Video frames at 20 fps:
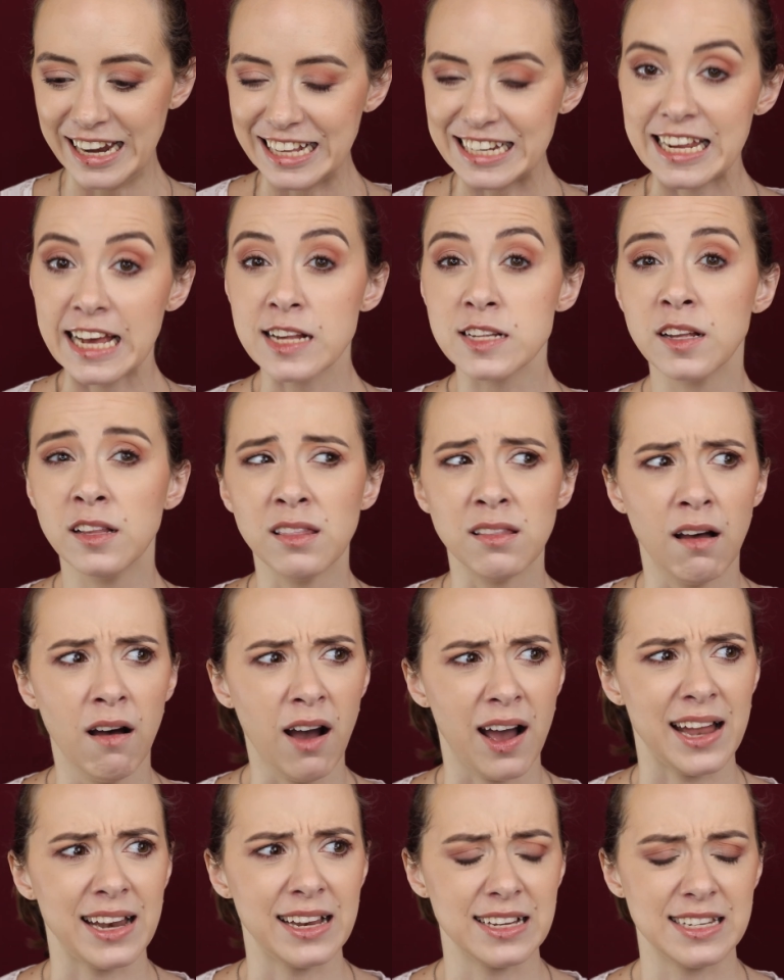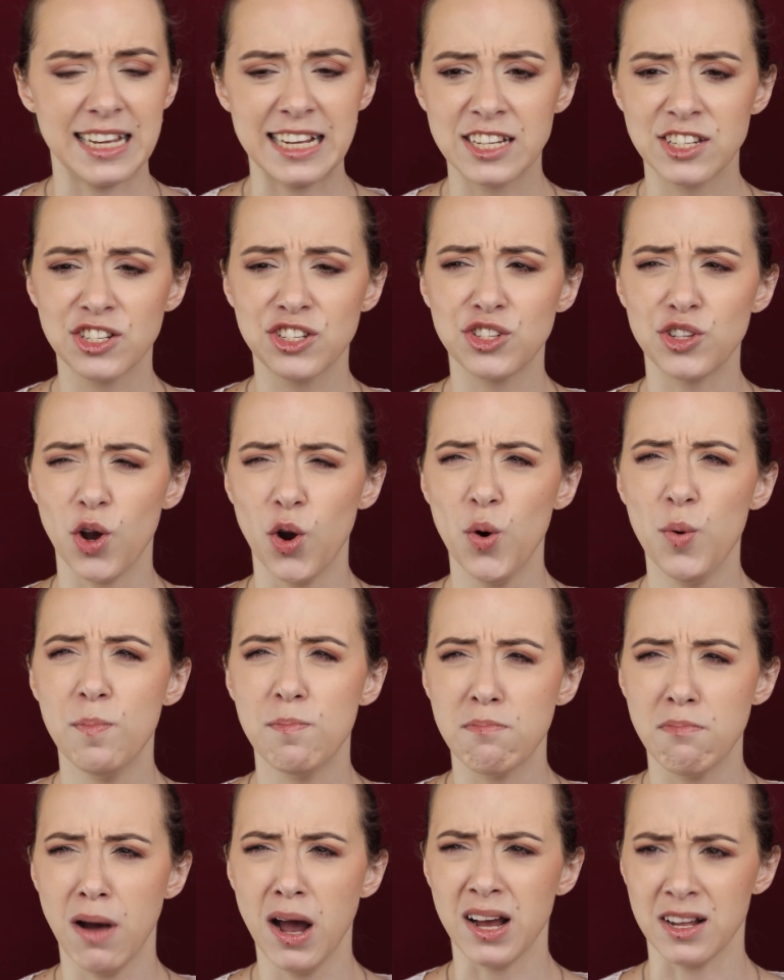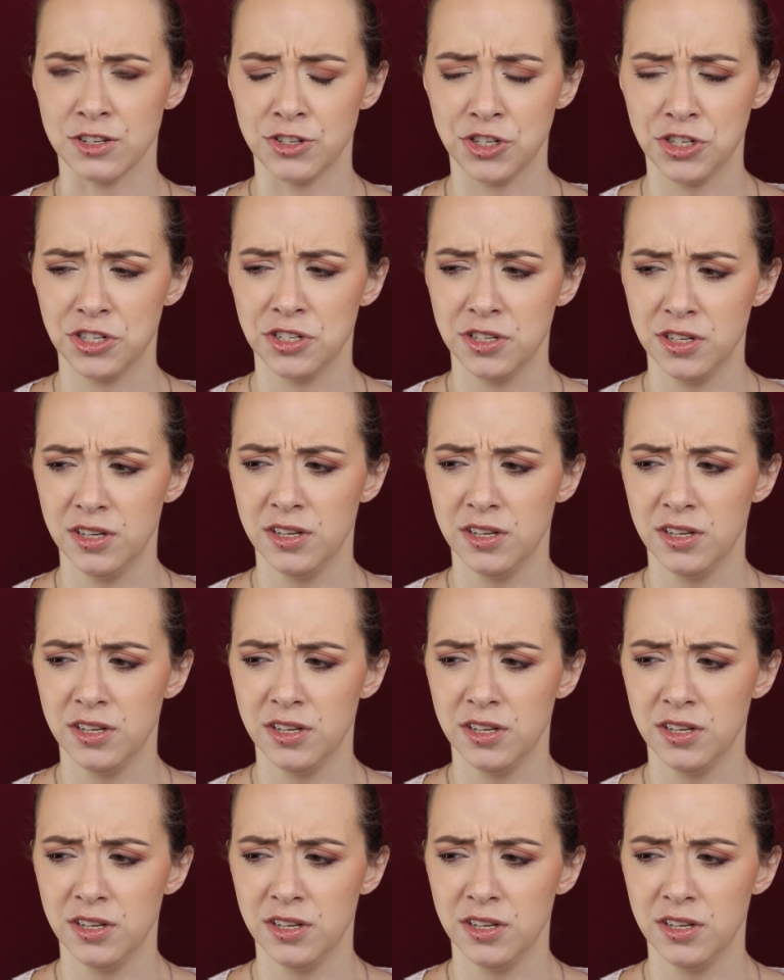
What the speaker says: it takes a lot. It takes so much.